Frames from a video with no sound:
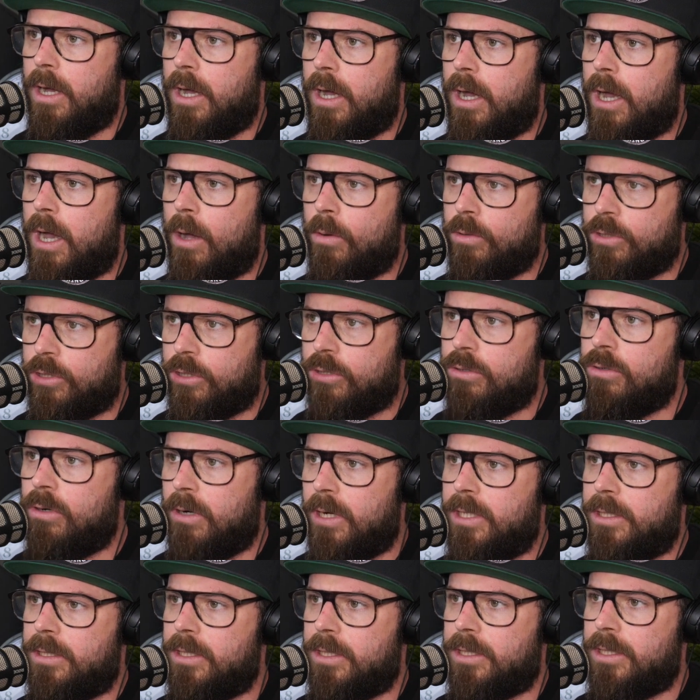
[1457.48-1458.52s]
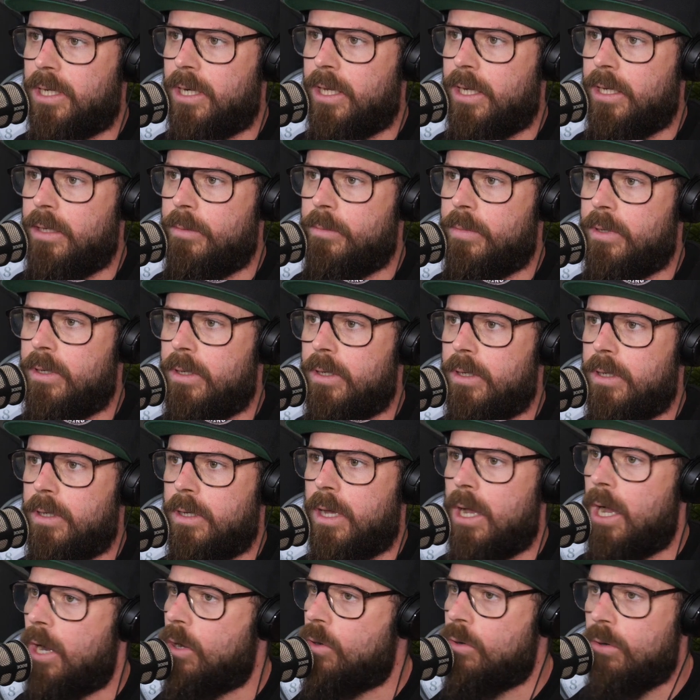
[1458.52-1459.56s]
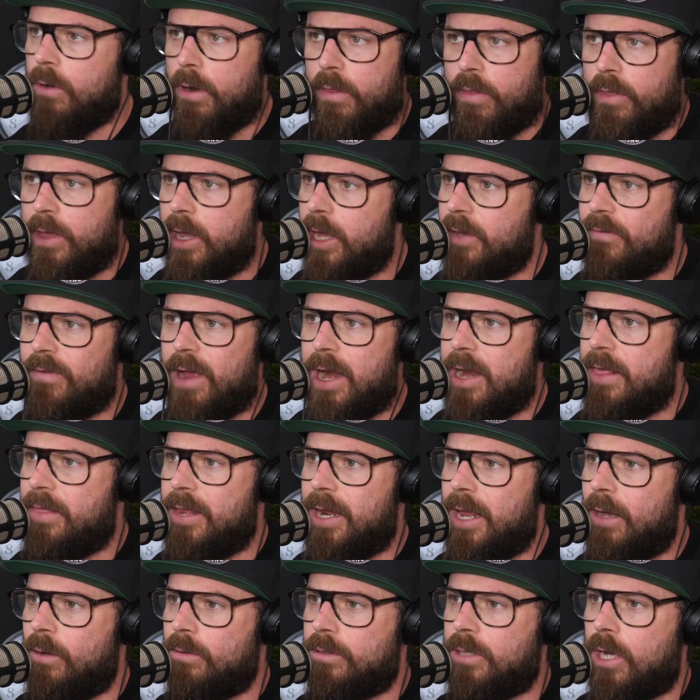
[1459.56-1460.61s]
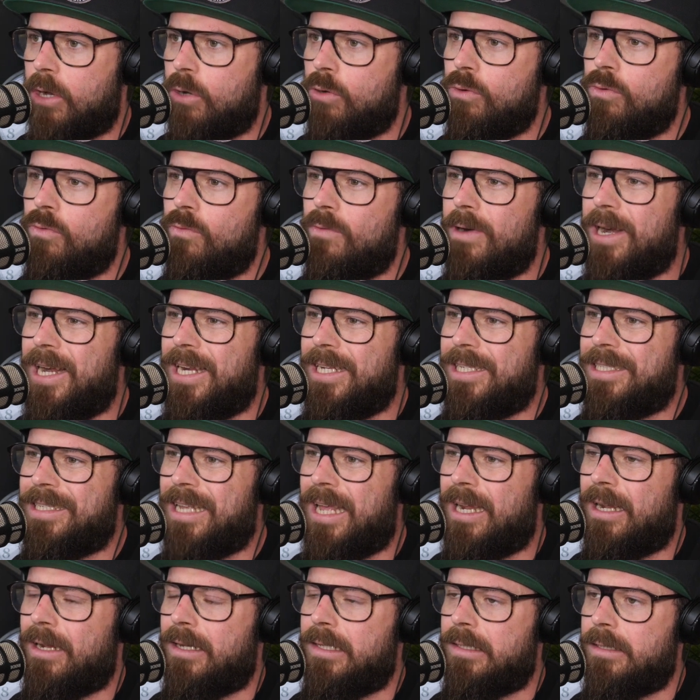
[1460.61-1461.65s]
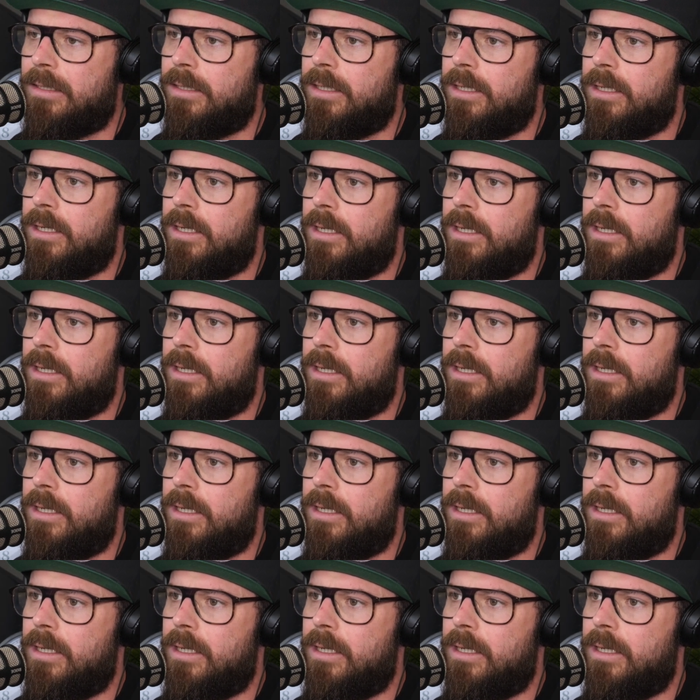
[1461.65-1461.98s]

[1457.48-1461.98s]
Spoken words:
I was struggling to sleep. I couldn't think of anything else. I couldn't really settle.